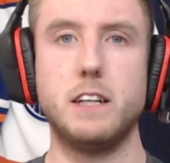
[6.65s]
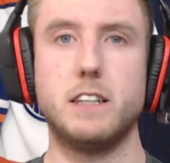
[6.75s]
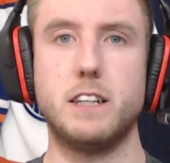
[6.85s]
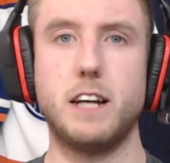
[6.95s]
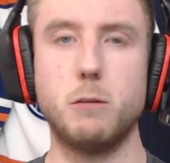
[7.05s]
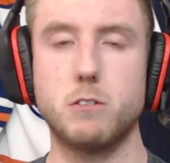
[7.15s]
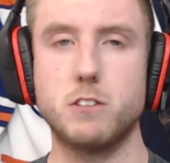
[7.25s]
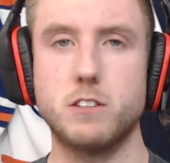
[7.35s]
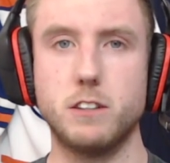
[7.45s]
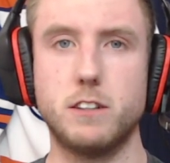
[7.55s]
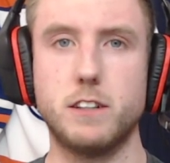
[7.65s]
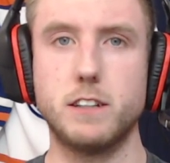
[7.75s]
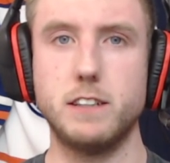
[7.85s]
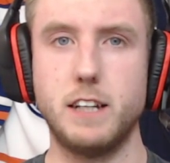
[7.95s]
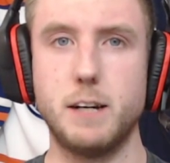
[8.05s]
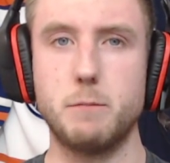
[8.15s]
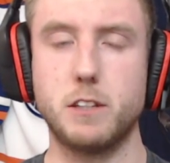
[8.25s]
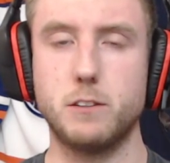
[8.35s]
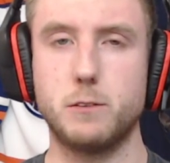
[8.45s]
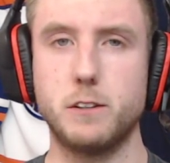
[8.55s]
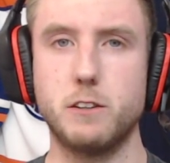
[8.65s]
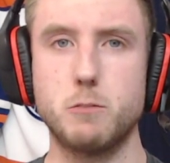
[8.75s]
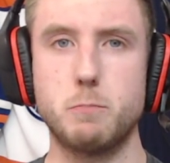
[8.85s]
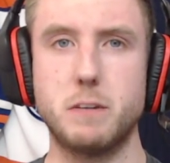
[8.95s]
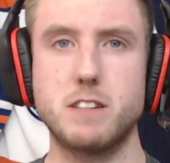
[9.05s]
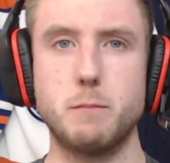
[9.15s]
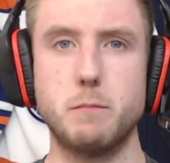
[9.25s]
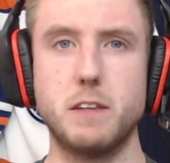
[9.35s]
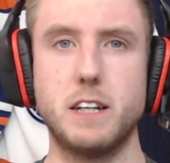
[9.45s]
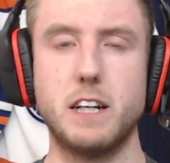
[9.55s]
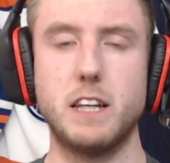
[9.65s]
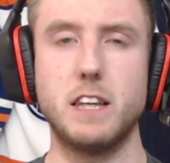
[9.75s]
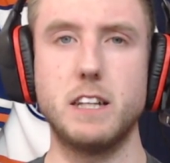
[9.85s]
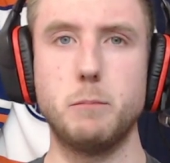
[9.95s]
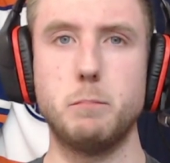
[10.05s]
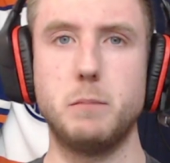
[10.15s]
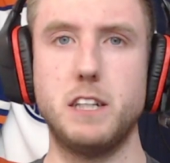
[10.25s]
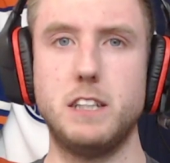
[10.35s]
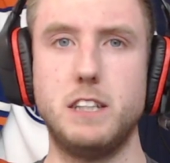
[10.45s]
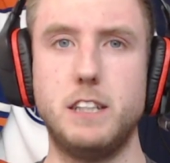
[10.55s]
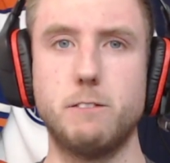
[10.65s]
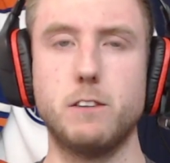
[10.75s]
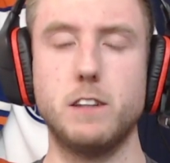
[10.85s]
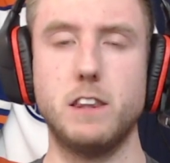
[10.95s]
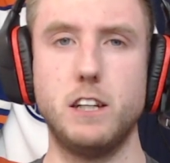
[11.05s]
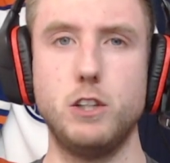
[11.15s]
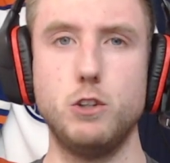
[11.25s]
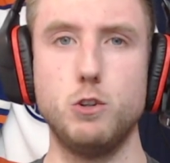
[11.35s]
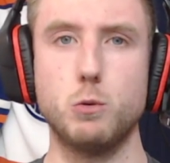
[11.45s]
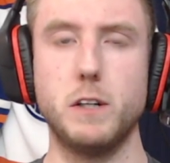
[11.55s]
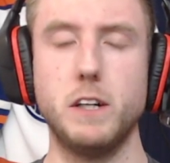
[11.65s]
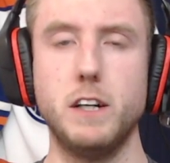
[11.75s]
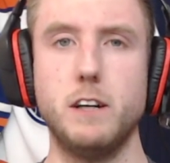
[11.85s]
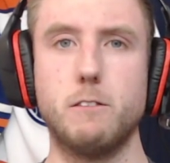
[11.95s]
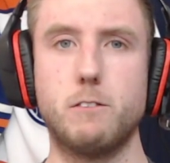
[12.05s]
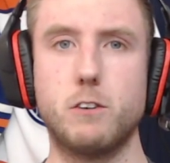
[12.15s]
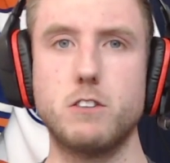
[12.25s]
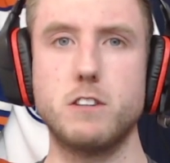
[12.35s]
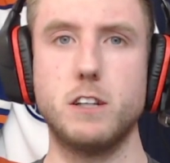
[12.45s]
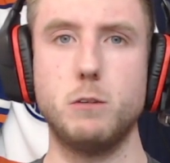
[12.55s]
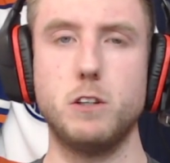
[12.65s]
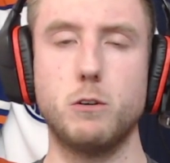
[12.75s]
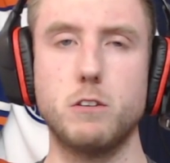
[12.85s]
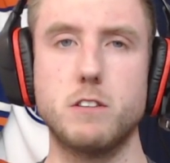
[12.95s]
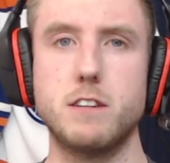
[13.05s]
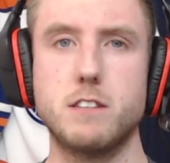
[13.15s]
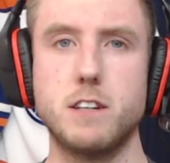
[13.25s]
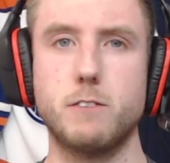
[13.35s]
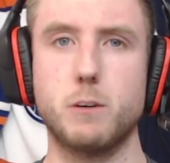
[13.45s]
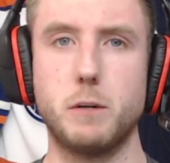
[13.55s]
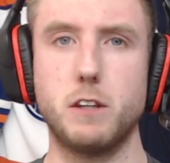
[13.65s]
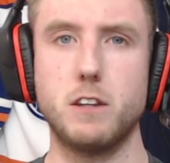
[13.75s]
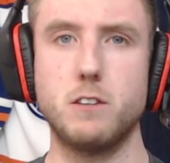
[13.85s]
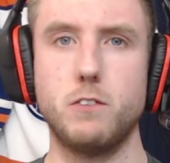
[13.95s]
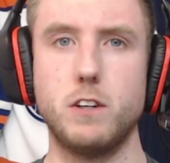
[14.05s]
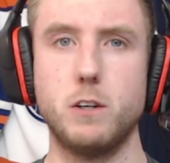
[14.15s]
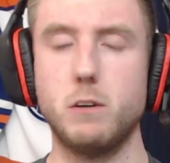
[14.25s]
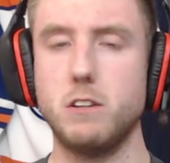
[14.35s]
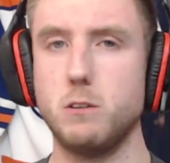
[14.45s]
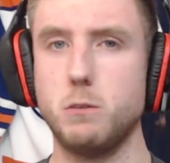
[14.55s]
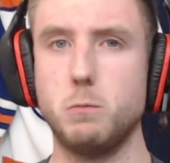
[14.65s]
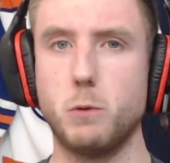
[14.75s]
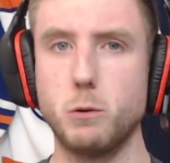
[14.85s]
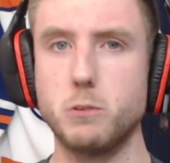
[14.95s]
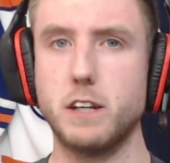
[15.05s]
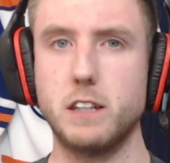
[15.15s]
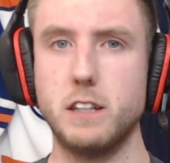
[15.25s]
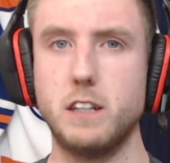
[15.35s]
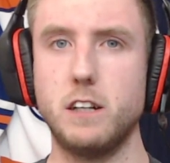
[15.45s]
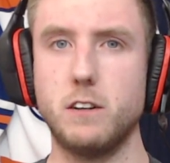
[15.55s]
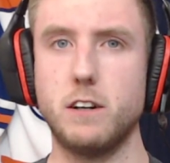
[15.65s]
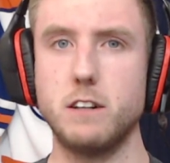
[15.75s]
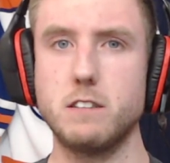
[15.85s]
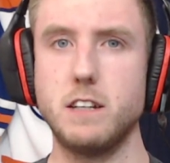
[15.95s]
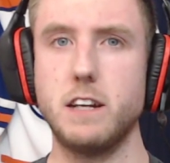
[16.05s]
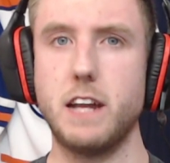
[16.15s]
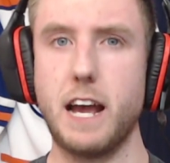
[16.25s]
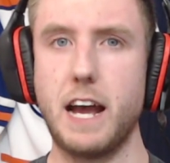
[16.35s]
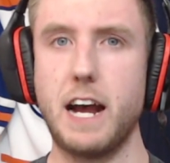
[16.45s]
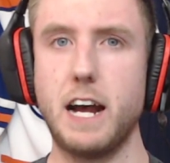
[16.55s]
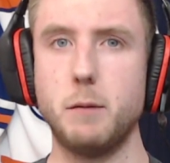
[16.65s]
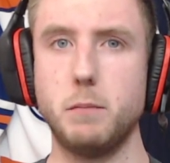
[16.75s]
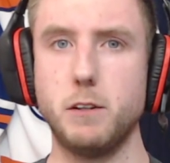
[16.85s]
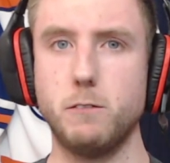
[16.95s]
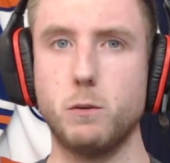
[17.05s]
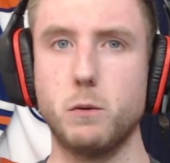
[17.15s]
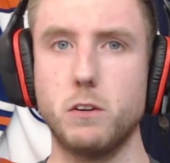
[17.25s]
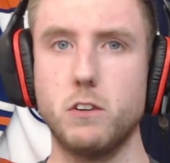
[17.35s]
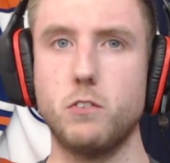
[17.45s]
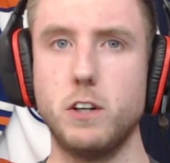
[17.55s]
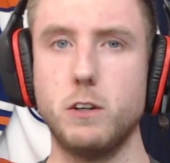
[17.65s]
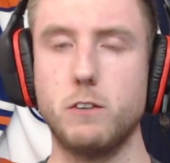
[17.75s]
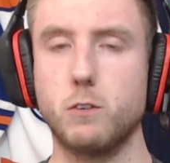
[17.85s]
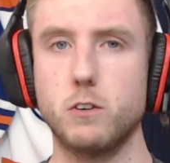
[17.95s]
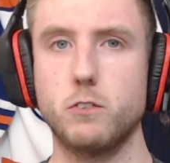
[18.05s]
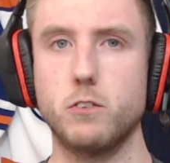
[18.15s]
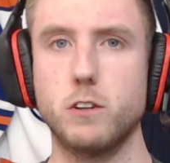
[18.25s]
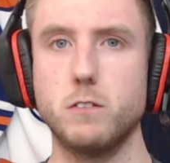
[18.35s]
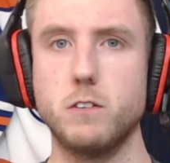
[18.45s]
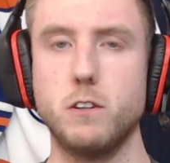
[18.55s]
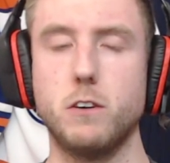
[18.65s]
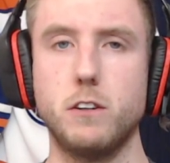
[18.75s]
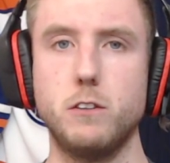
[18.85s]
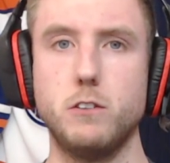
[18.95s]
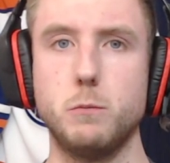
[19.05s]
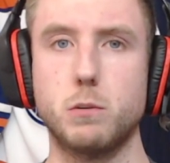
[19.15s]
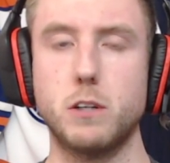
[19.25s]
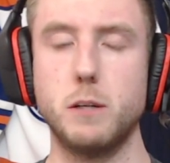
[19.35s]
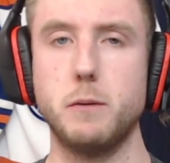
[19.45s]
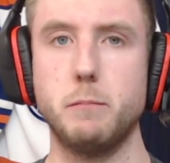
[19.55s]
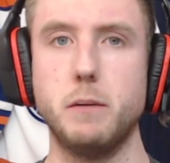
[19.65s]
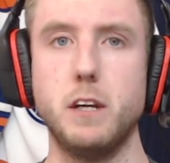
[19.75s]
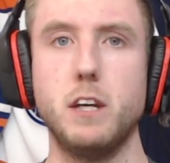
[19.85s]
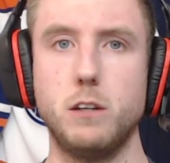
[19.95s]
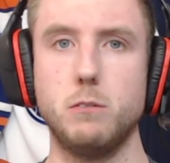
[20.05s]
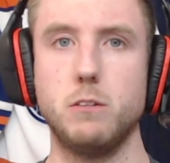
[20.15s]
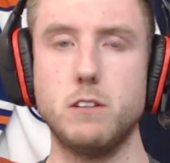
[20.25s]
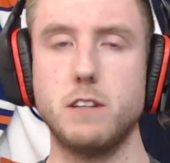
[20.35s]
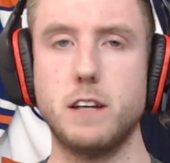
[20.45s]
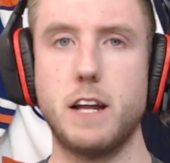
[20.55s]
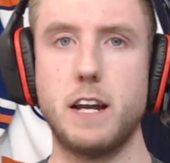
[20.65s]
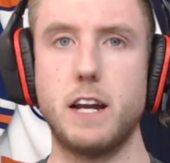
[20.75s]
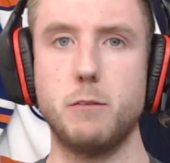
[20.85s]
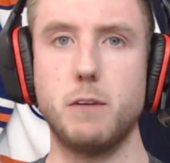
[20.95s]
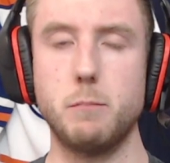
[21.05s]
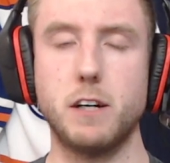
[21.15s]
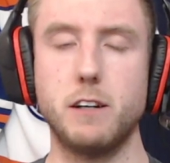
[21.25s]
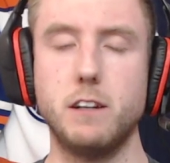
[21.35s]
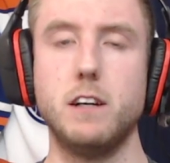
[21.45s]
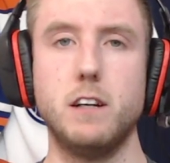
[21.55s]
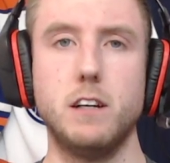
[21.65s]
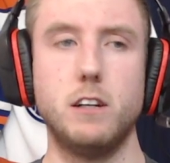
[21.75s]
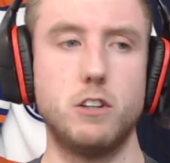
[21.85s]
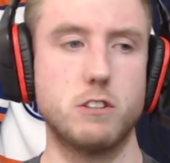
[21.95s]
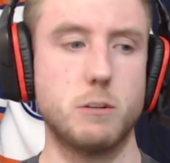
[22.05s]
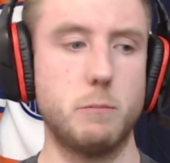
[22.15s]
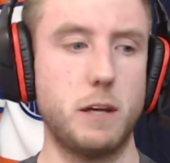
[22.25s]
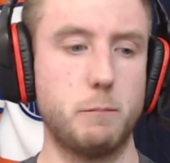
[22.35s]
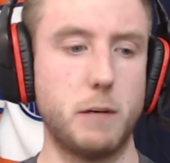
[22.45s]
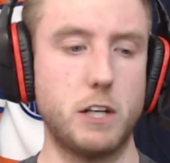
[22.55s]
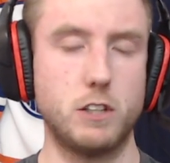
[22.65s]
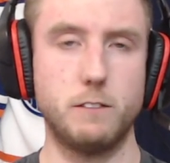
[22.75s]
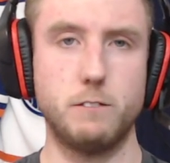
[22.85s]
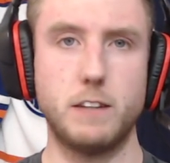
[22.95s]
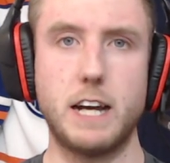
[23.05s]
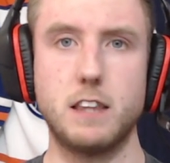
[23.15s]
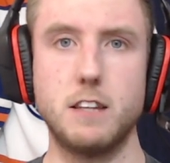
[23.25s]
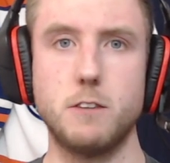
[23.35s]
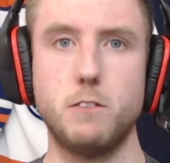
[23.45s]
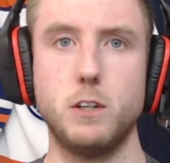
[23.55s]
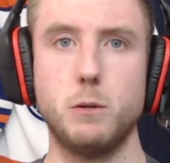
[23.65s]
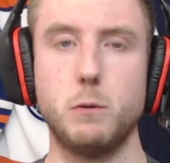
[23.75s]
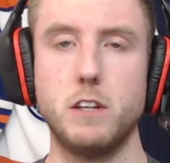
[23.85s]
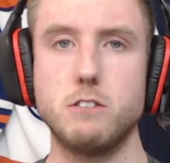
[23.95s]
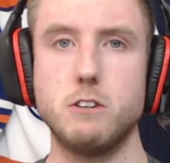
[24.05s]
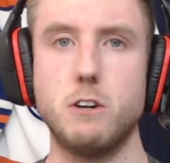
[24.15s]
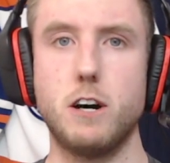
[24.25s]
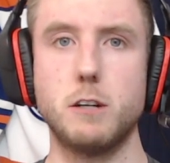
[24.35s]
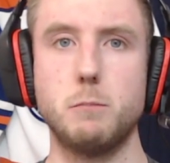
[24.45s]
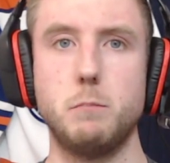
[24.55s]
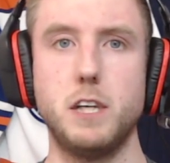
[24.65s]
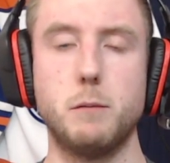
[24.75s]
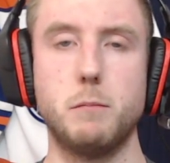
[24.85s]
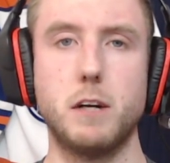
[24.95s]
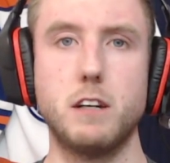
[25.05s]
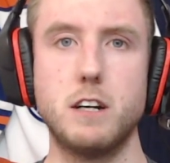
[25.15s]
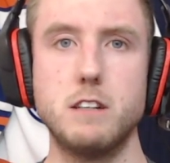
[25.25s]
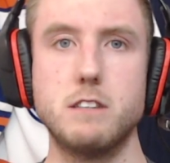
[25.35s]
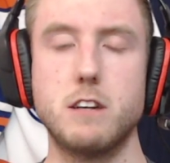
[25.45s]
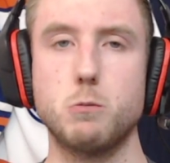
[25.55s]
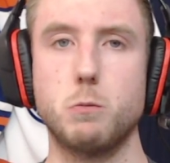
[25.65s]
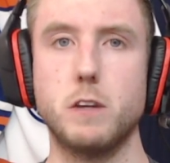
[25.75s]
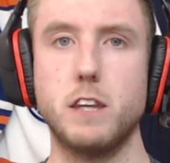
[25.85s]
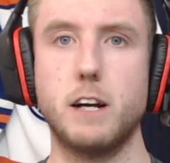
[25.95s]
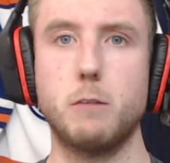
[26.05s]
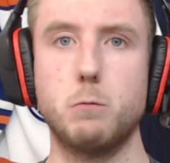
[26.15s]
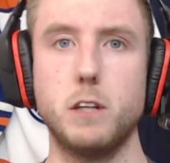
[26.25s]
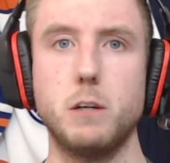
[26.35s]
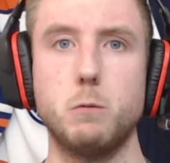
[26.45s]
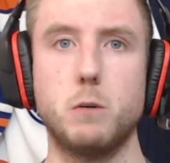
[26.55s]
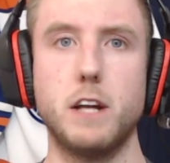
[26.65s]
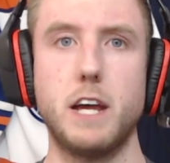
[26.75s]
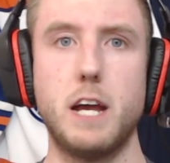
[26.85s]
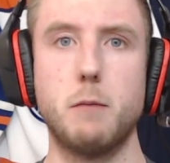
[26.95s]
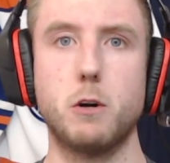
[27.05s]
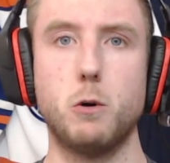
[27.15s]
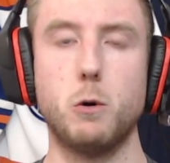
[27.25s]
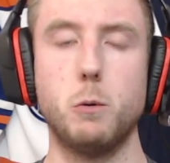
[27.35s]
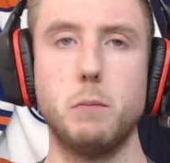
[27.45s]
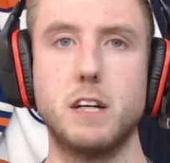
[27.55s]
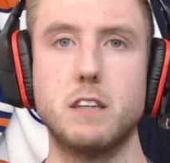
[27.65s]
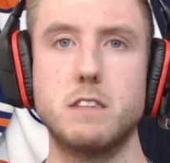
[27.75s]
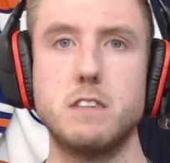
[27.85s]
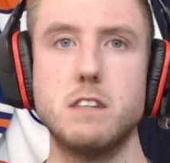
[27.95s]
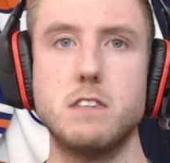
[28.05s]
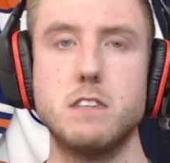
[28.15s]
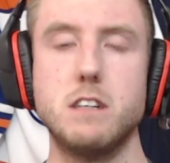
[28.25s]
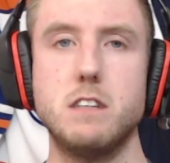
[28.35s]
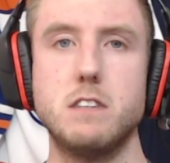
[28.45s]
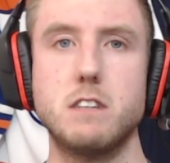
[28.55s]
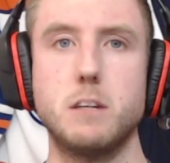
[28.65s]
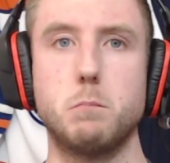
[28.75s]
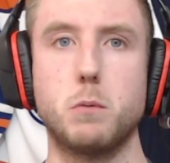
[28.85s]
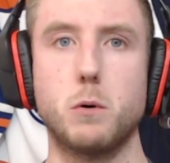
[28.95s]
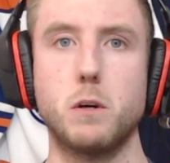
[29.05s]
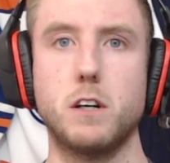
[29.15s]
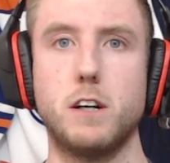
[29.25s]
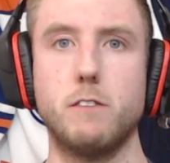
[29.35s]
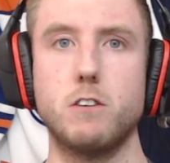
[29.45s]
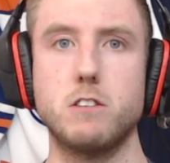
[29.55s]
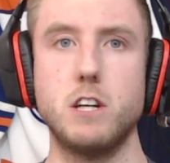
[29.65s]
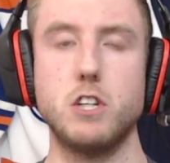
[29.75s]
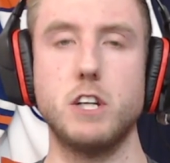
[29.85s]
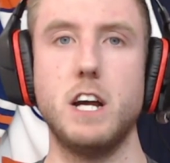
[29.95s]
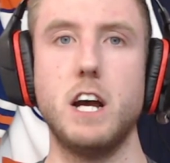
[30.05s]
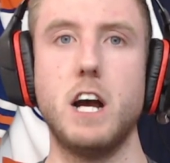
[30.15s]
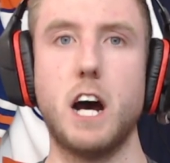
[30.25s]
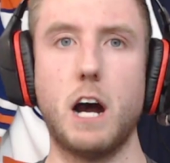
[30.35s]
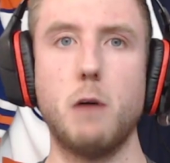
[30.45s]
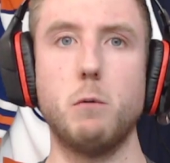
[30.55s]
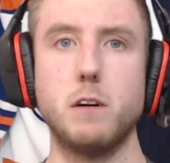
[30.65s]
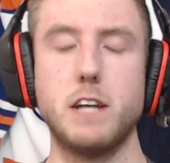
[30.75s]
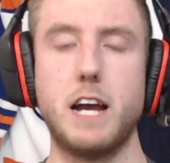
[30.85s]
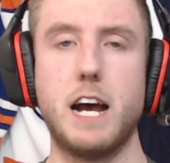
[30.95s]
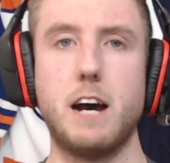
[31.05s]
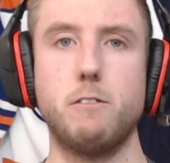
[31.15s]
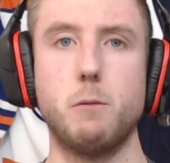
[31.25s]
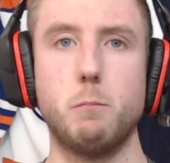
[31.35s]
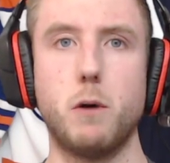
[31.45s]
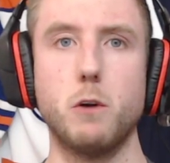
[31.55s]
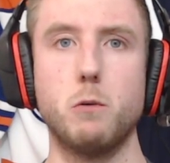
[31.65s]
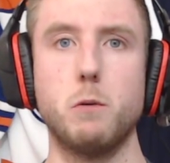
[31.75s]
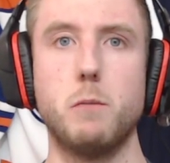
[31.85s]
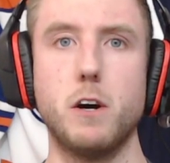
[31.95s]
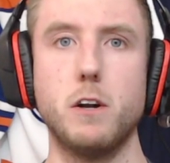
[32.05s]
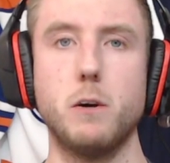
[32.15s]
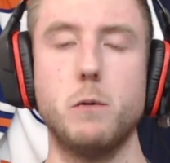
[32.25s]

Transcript: Tonight we're still talking the Edmonton Oilers, but something a little bit different than usual. First thing you would notice that's different about this video is you most likely did not see an ad before this video. Of course, for those of you on YouTube Premium, you wouldn't see an ad anyway, but just to make mention of that, this video is not being monetized. That is one thing I really want to hammer home, because this is an important conversation I want to have mono a mono,